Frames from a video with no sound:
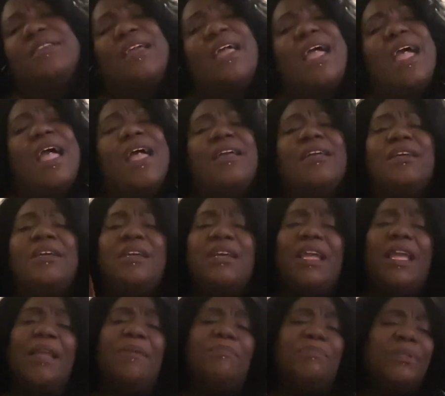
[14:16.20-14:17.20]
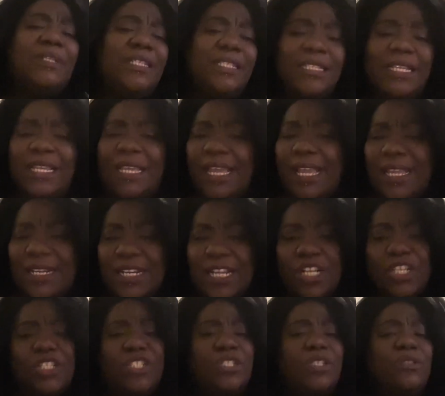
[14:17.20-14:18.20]
are at. And please, again,
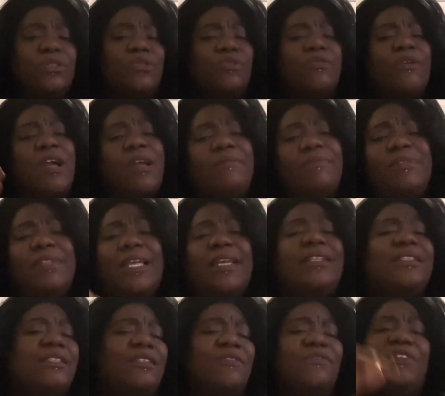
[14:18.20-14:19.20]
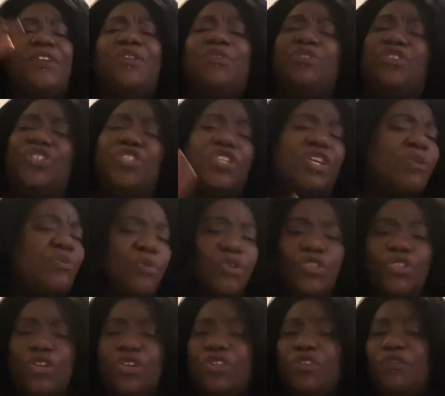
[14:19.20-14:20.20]
subscribe, like this video, share
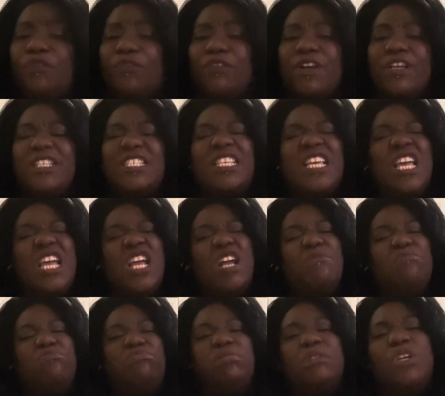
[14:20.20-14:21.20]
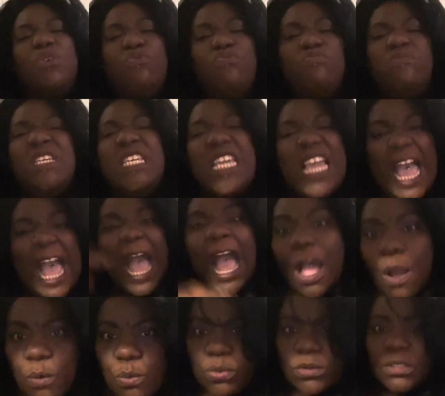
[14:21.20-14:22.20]
with all your friends. Blow me
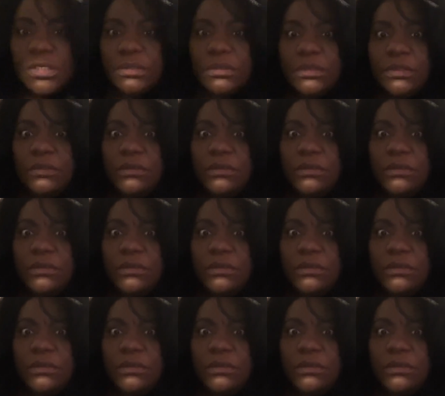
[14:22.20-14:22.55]
out.